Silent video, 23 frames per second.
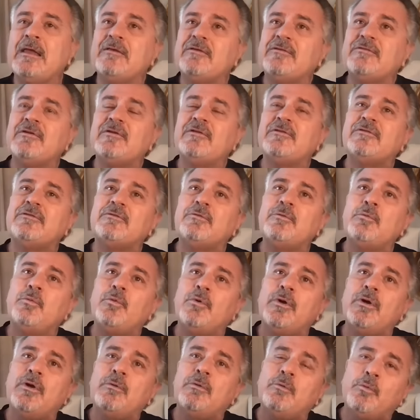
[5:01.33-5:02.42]
it just
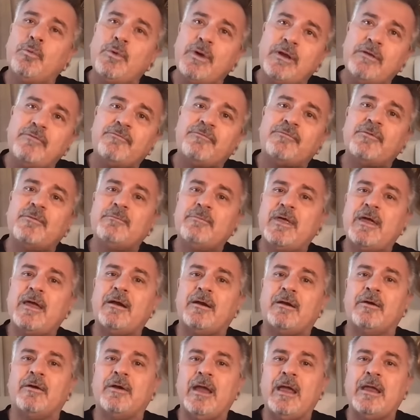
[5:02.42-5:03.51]
went from
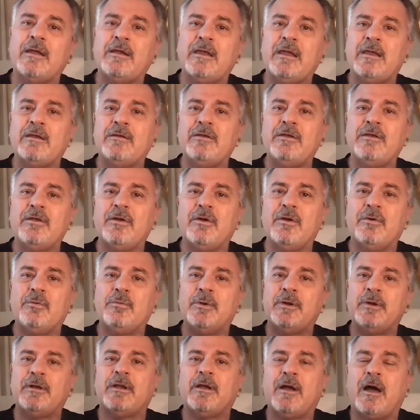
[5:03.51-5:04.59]
there. And, and you know,
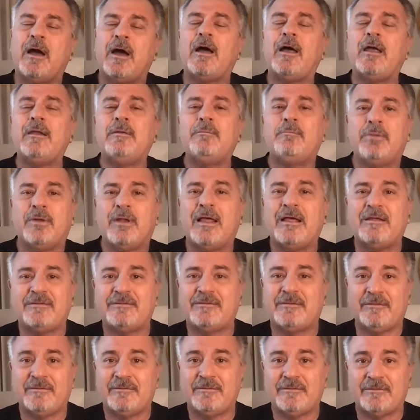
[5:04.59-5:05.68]
when God
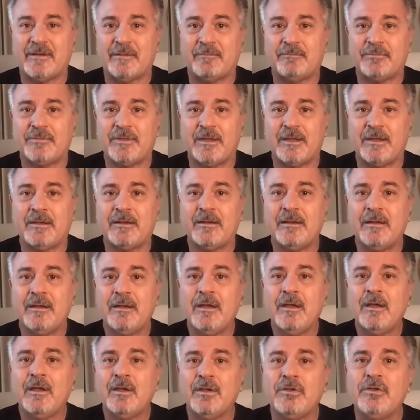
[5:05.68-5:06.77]
blesses something,
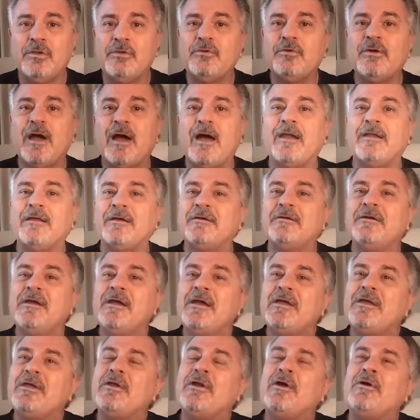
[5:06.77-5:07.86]
you gotta,
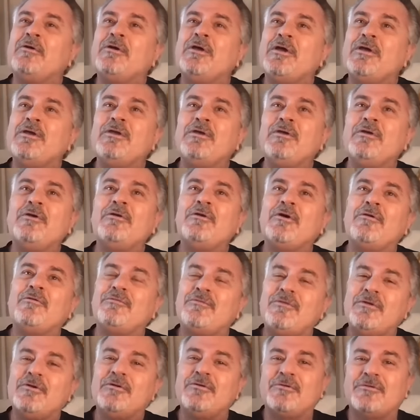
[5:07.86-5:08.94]
you know, you don't know
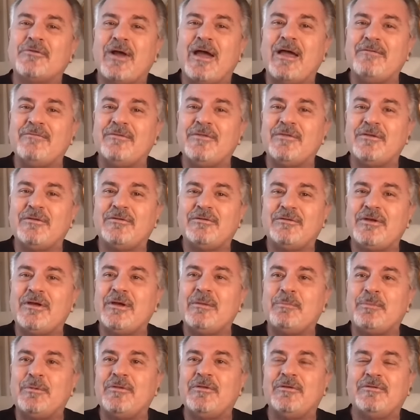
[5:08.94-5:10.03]
if you're driving the
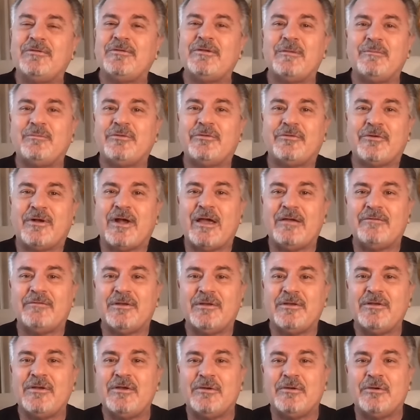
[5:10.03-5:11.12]
ship or the ship's
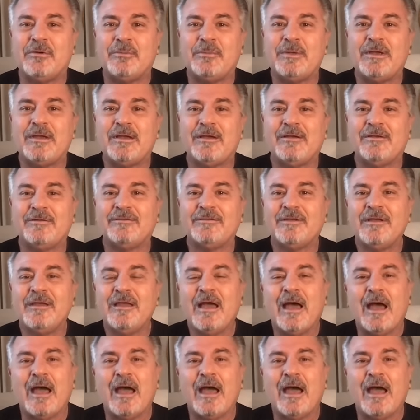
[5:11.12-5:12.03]
driving you, because